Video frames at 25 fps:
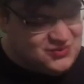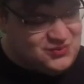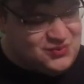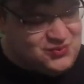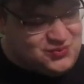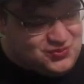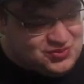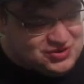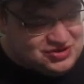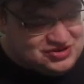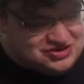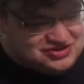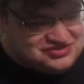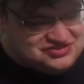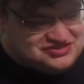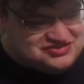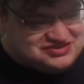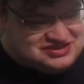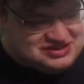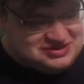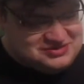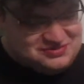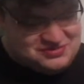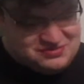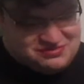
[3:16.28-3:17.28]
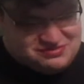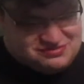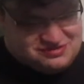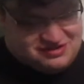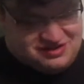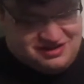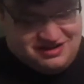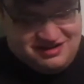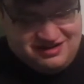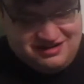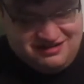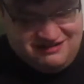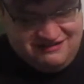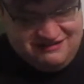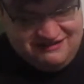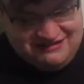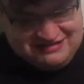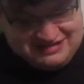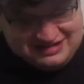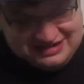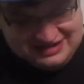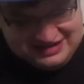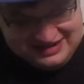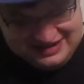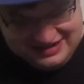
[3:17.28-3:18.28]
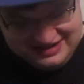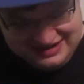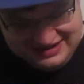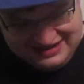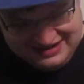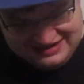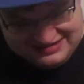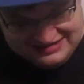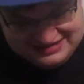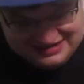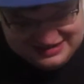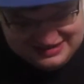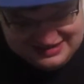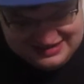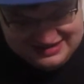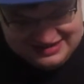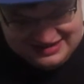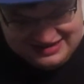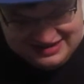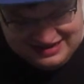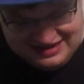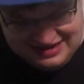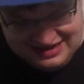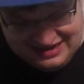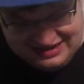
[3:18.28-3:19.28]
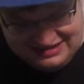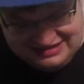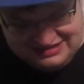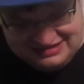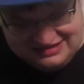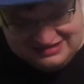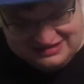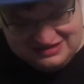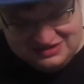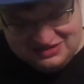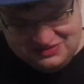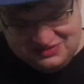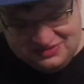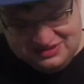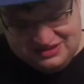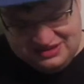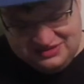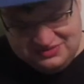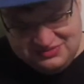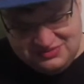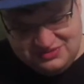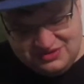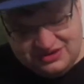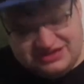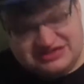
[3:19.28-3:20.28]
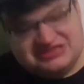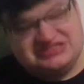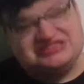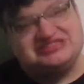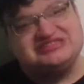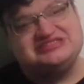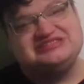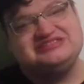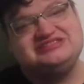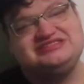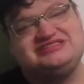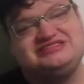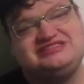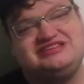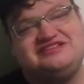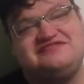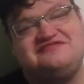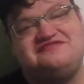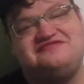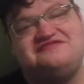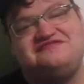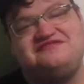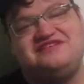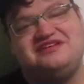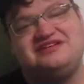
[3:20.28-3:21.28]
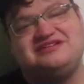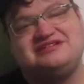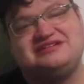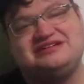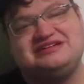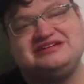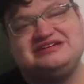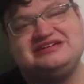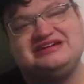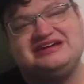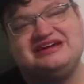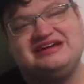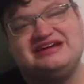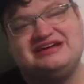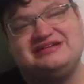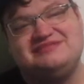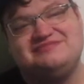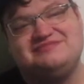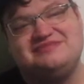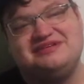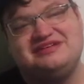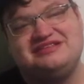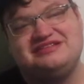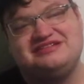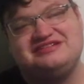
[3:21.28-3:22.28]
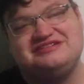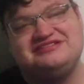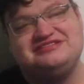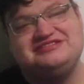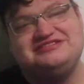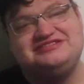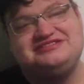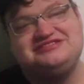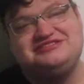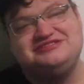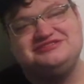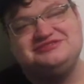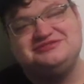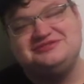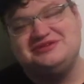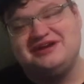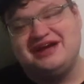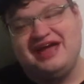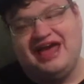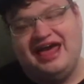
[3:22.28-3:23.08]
words it wrong. And so he wishes the fairy godmother to